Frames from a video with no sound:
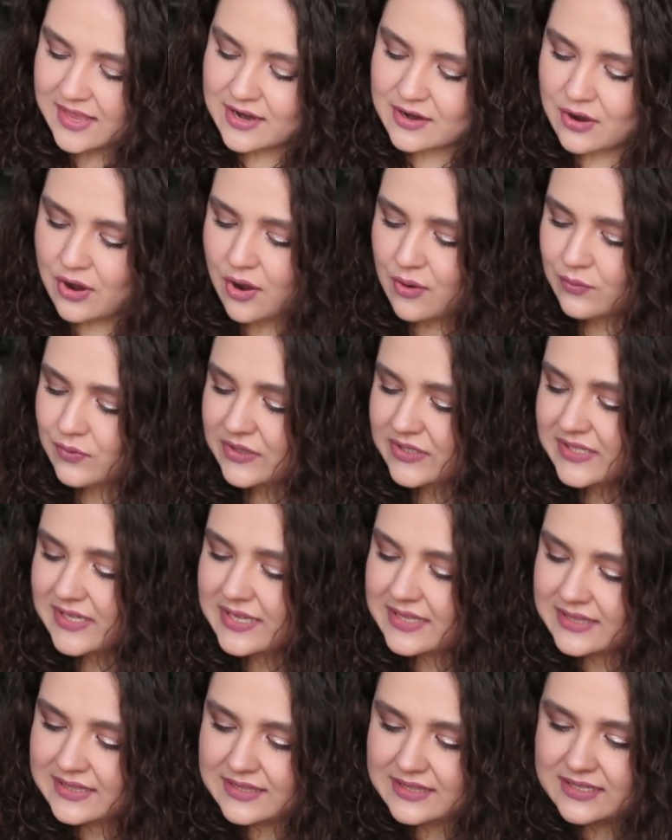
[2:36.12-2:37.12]
thing I got was
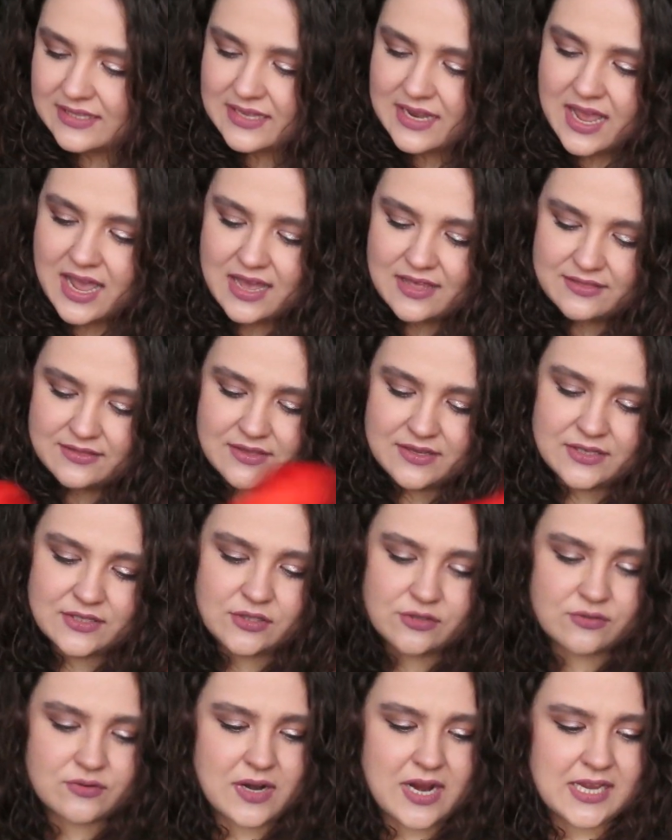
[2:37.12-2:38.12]
another
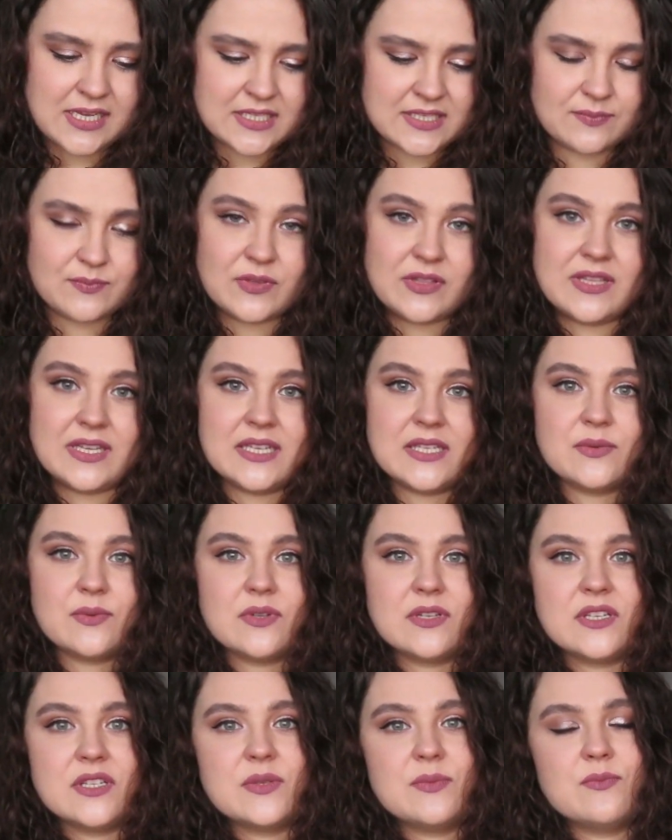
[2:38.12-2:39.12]
dress, but this
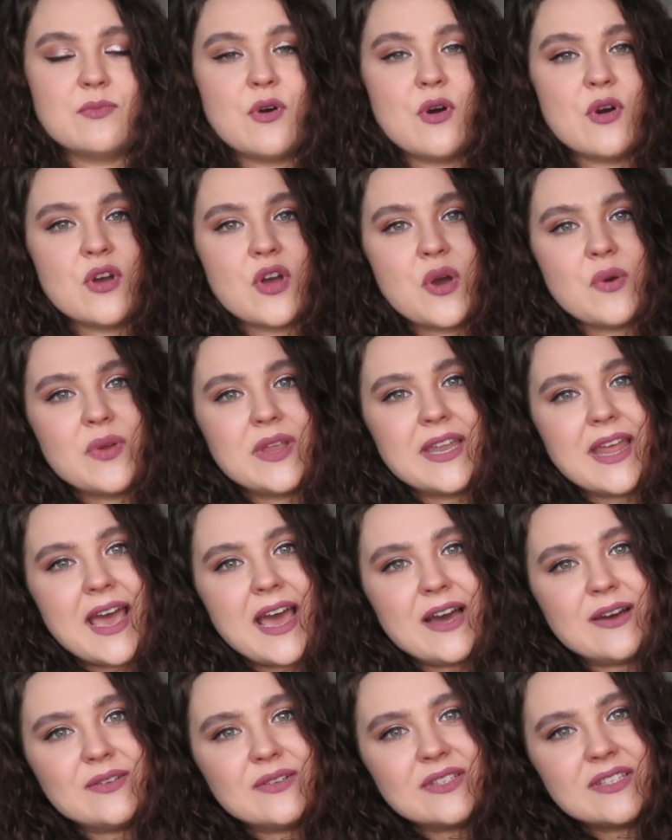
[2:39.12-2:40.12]
one is more going
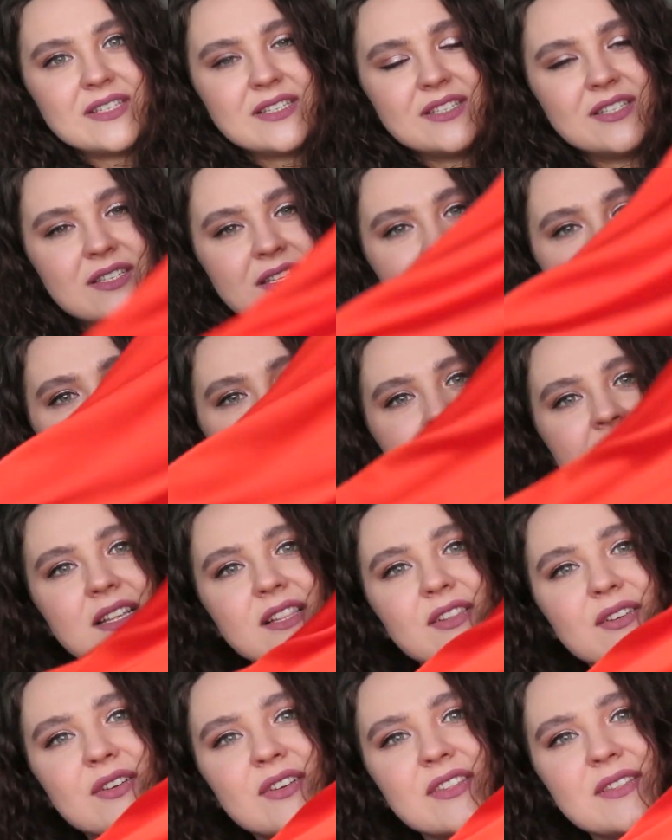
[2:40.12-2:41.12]
out.
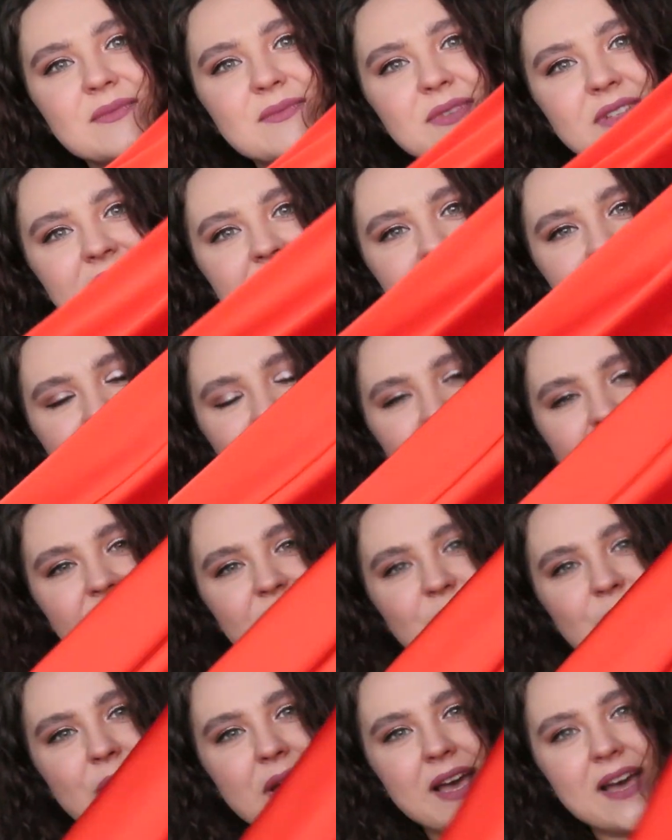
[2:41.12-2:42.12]
Look at the
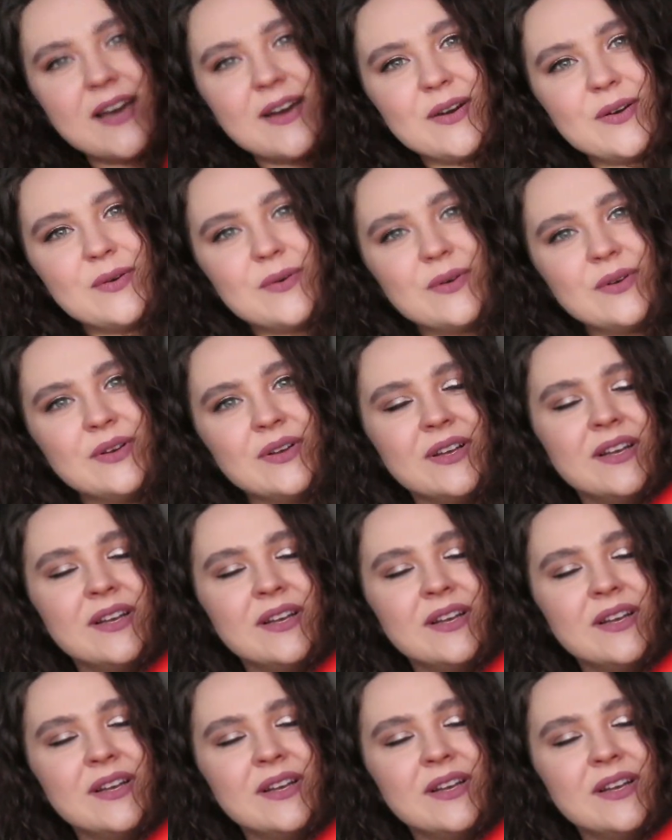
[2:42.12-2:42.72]
material, wow.